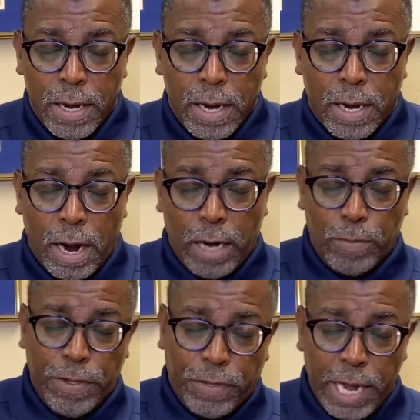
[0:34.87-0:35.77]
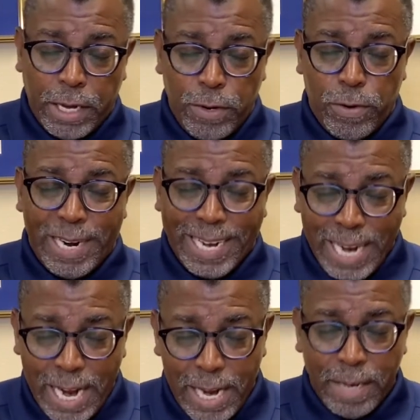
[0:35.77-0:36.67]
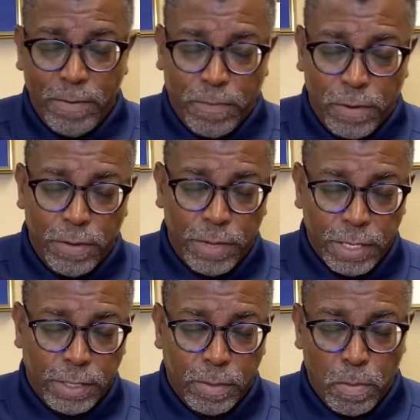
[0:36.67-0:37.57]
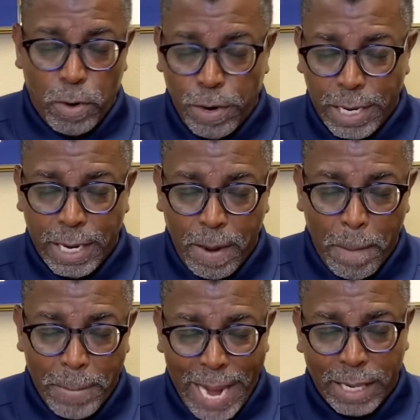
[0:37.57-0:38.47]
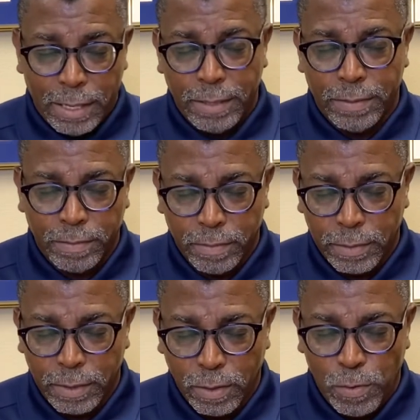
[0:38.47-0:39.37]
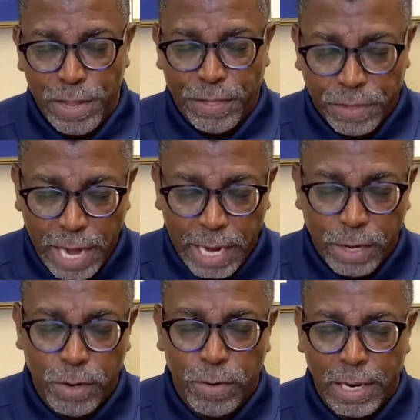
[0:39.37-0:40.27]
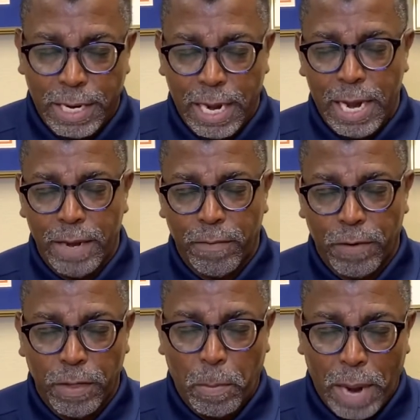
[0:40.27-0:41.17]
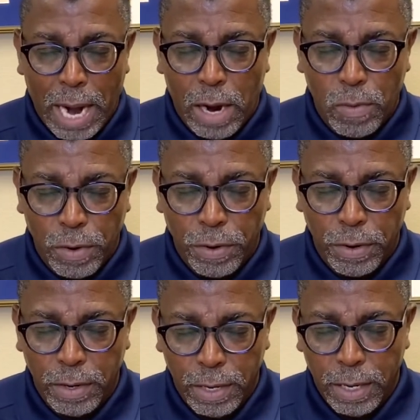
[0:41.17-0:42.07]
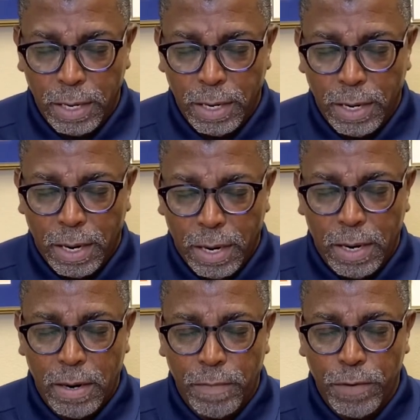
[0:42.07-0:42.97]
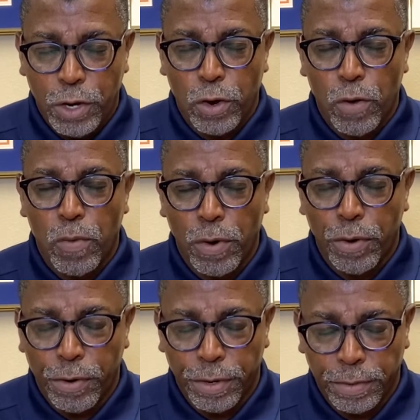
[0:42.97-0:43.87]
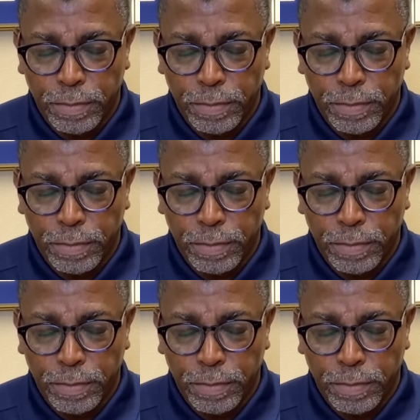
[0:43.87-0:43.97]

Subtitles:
God, we thank you again for this morning manna. We thank you again for the power of your word.